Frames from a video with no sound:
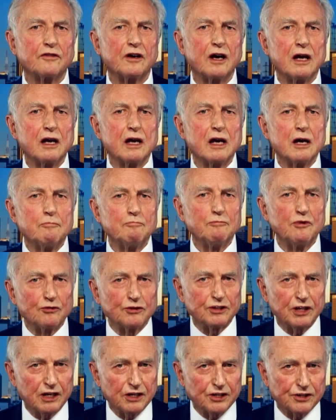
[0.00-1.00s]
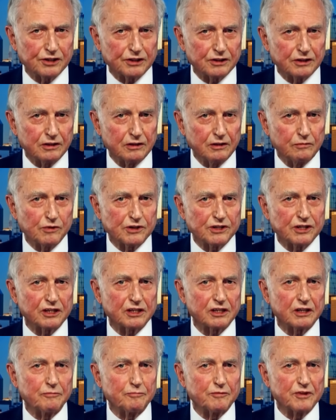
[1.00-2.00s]
of mutation,
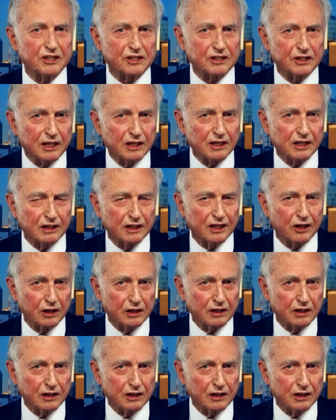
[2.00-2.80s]
which is mistaken